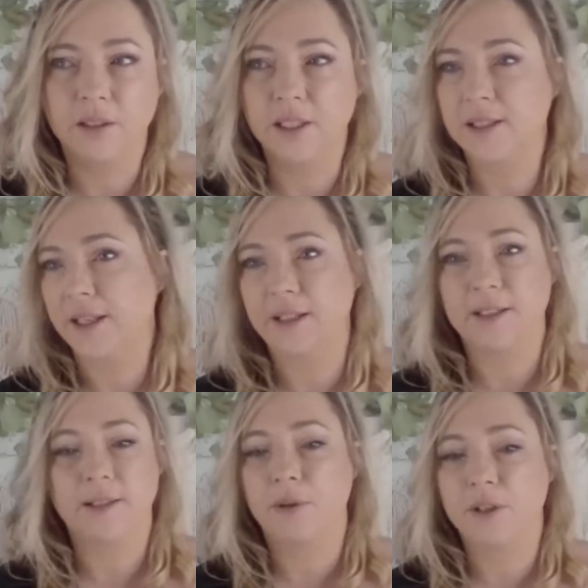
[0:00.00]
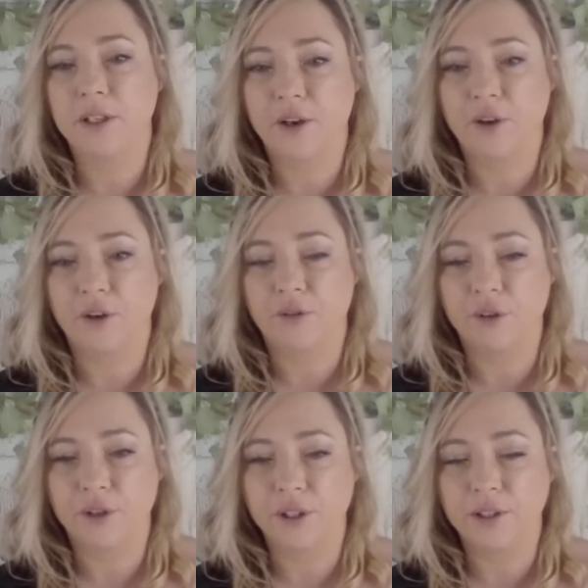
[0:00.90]
just let spirit take
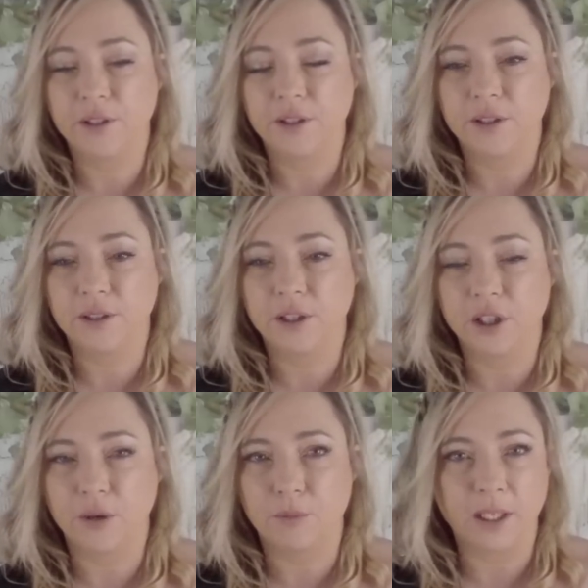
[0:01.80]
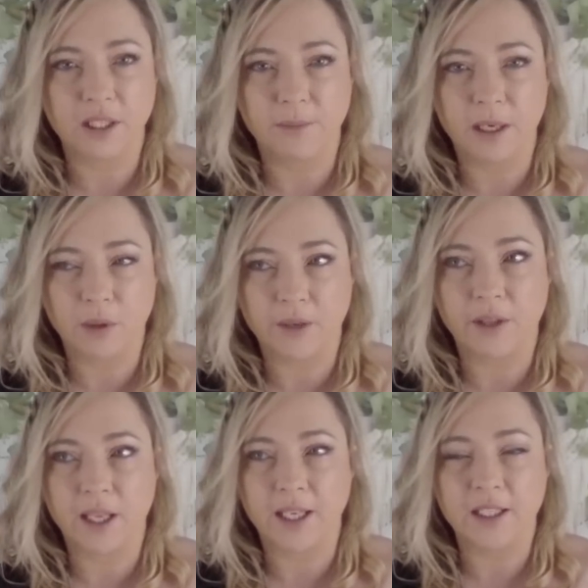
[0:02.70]
over and, bring to me
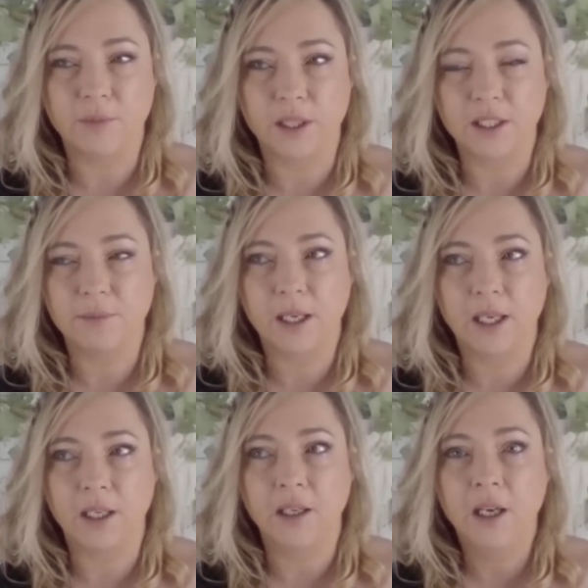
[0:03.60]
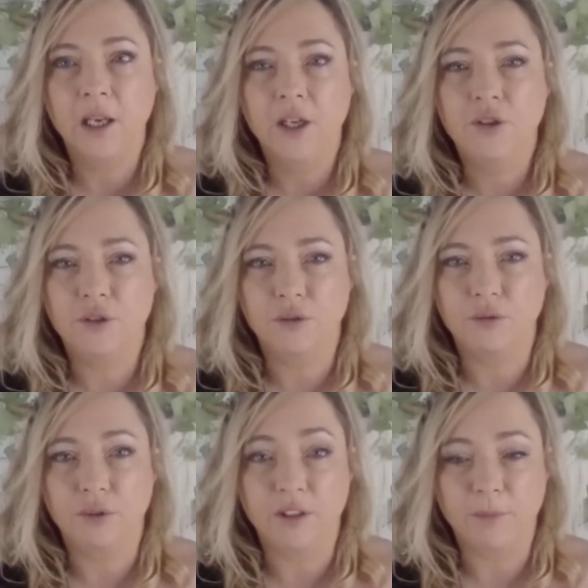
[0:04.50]
whatever they need to bring to me
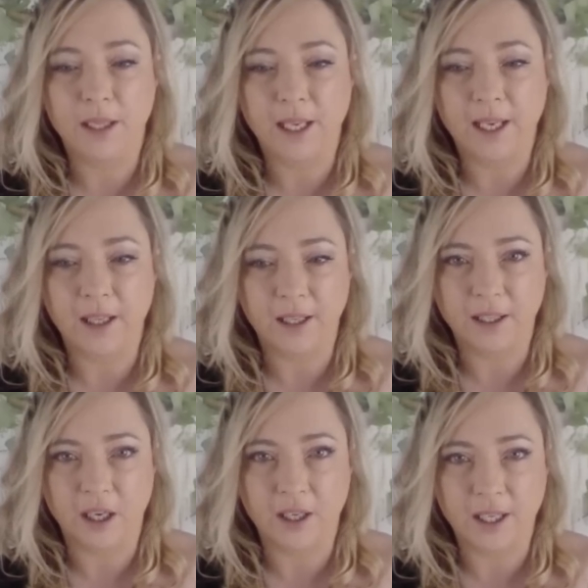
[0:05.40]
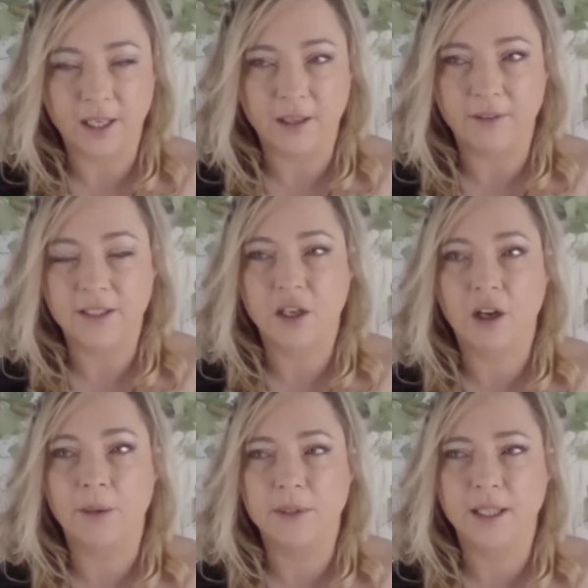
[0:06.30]
to give me the healing that I needed at this
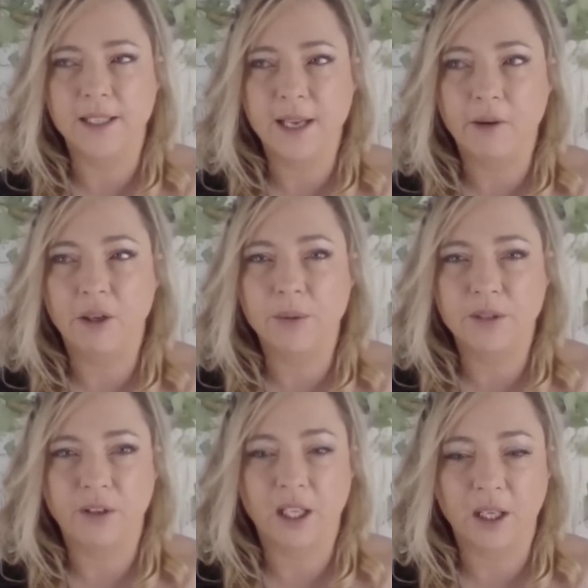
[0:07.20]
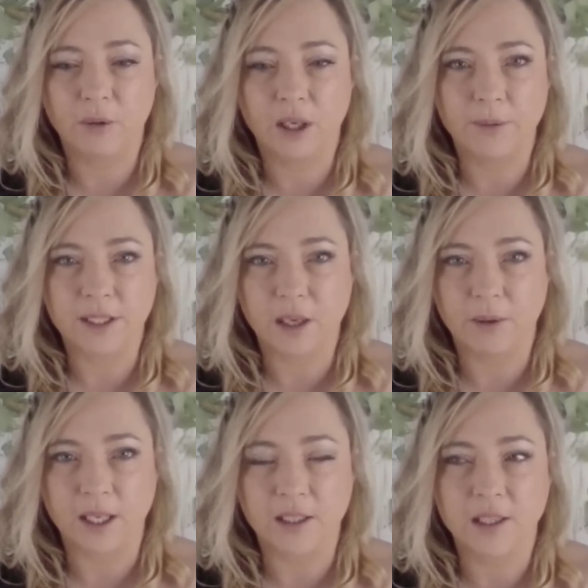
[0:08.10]
time. So that's how I was feeling when I was
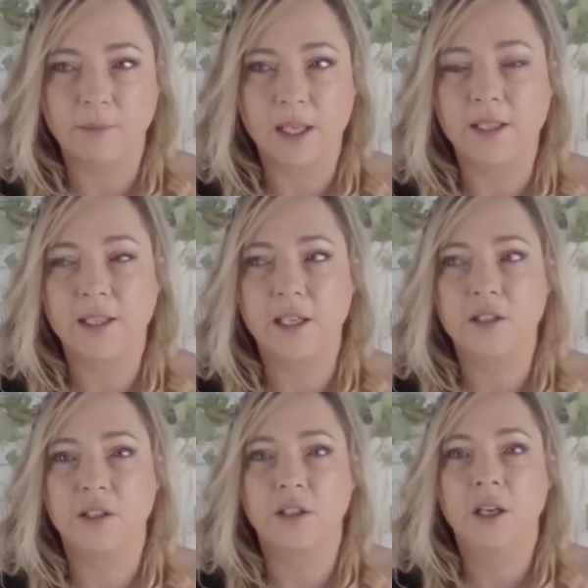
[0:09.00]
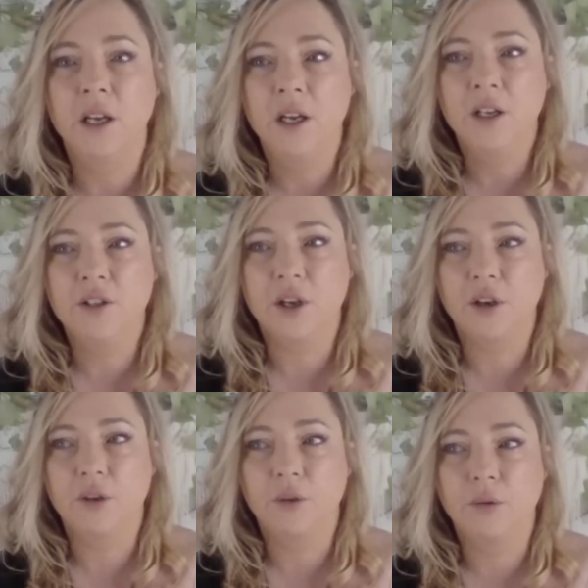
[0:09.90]
going into the meditation.
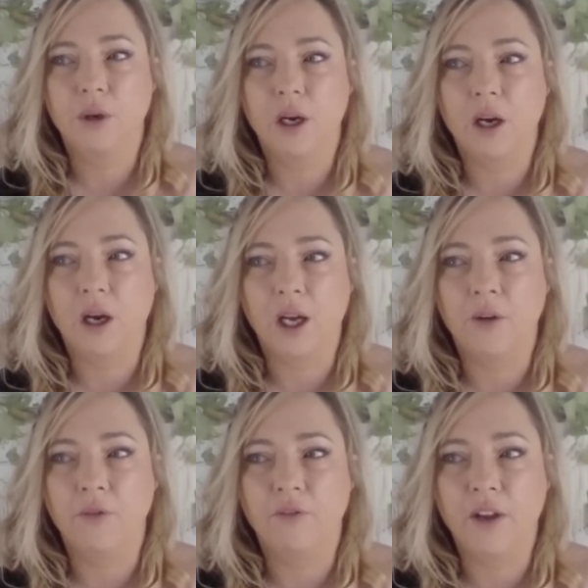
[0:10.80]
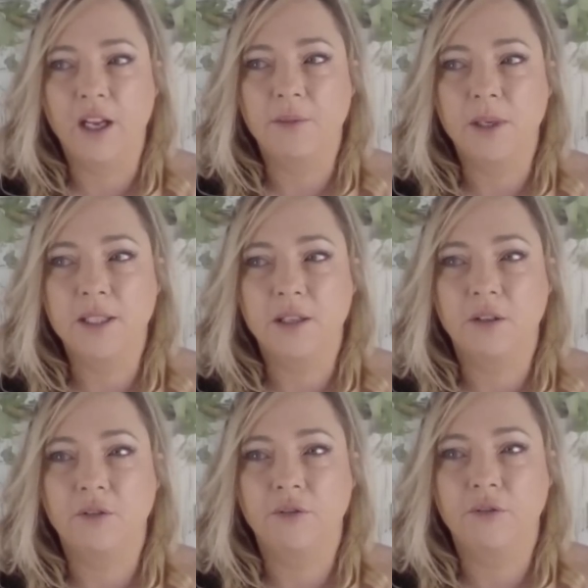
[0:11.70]
So I found
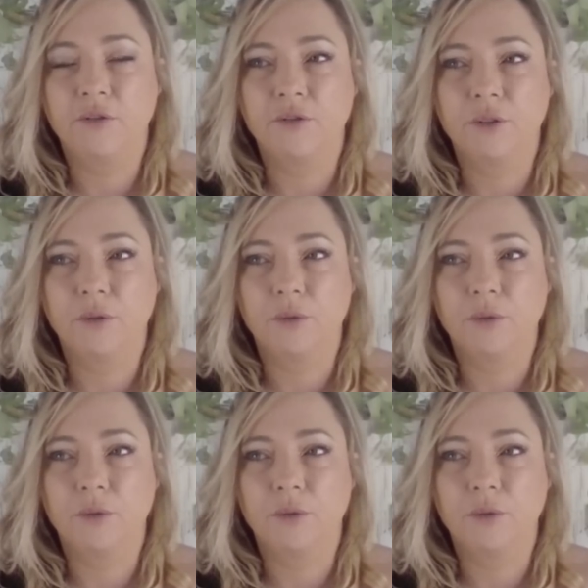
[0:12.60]
myself,